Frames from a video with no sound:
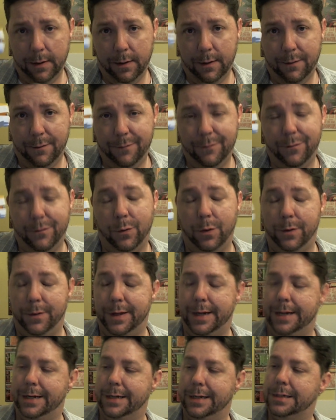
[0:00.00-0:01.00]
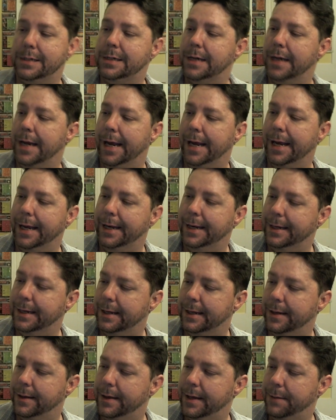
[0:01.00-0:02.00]
for these, and
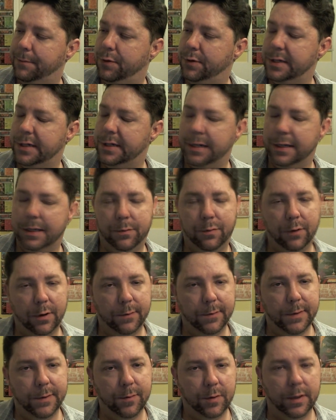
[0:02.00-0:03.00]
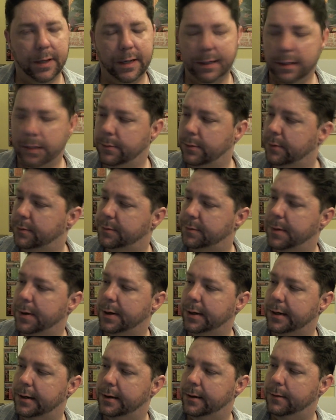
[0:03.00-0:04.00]
that puts it in the premium collectibles
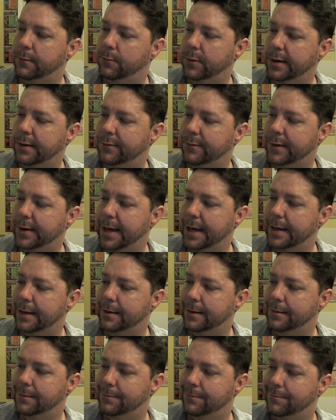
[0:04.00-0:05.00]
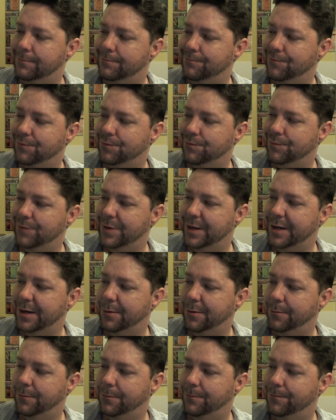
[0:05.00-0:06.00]
market, and we have
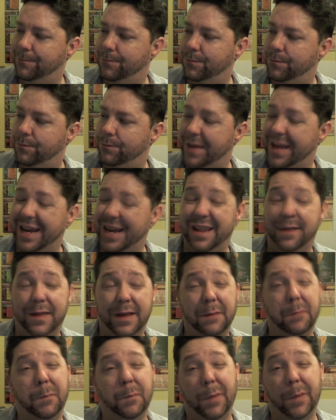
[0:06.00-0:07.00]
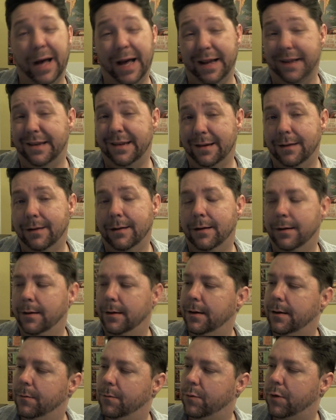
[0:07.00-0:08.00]
gotten anything but
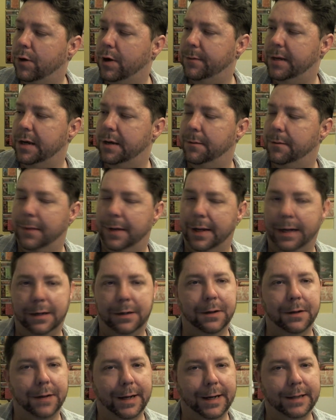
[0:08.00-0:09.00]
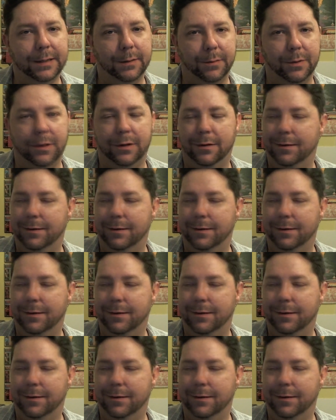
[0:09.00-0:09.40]
premium and collectible